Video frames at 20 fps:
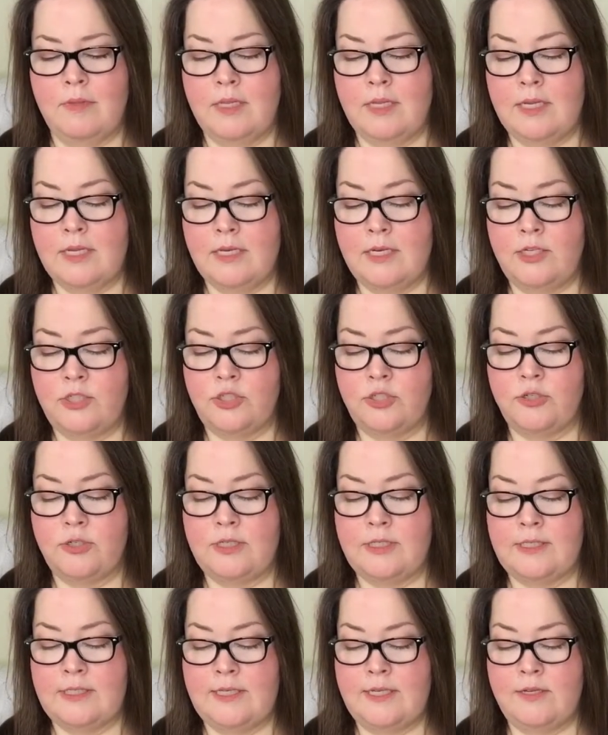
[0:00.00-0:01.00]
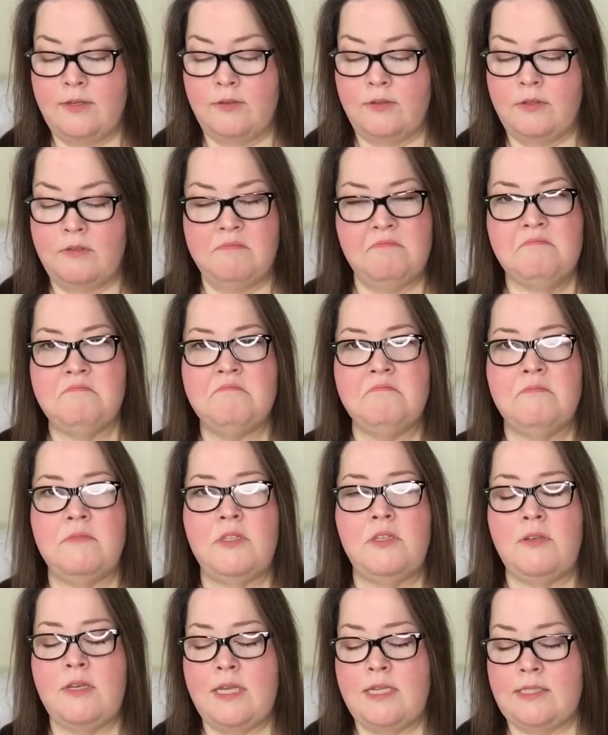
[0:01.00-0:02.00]
the conditioner is sealed.
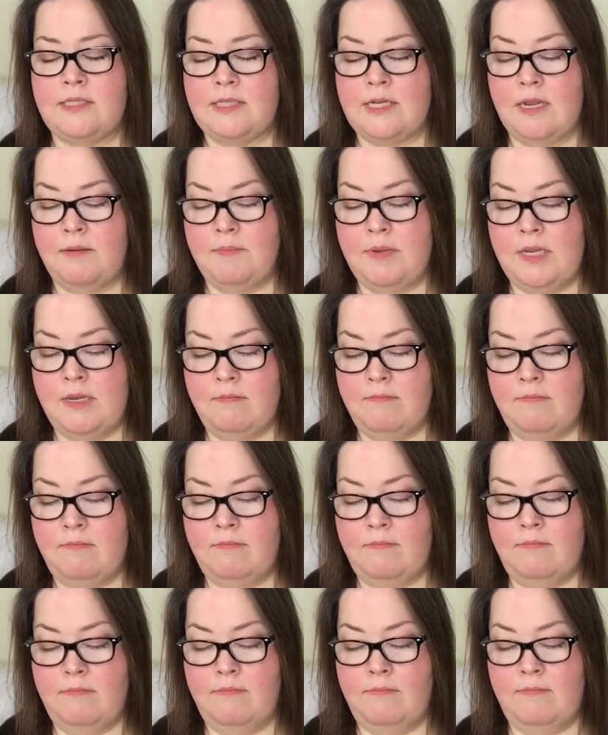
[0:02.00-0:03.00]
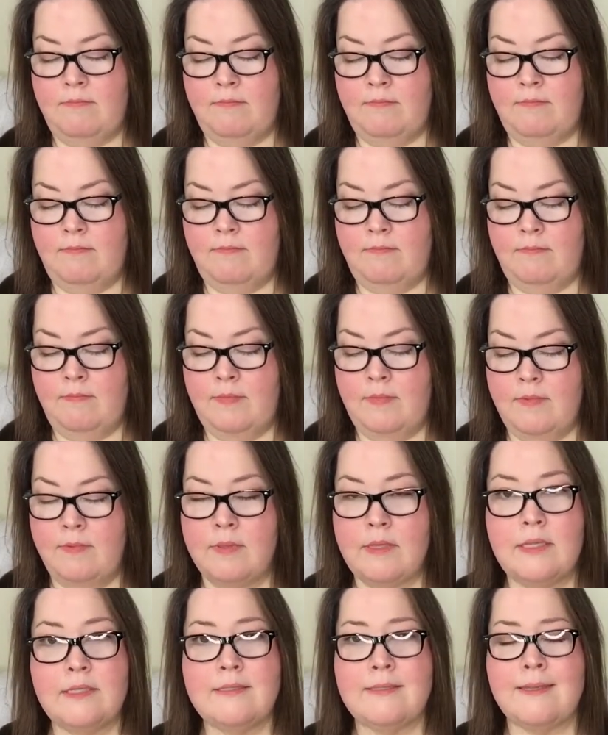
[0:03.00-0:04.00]
Can't stop me.
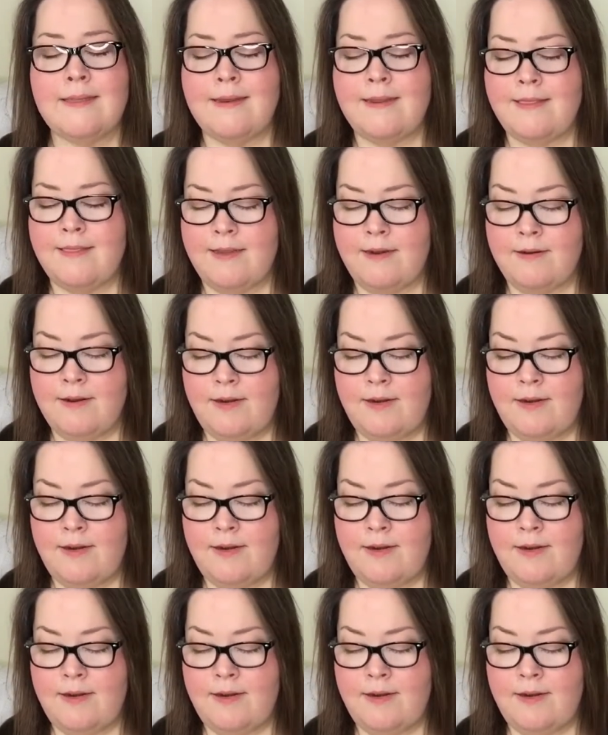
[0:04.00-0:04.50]
Let's get in there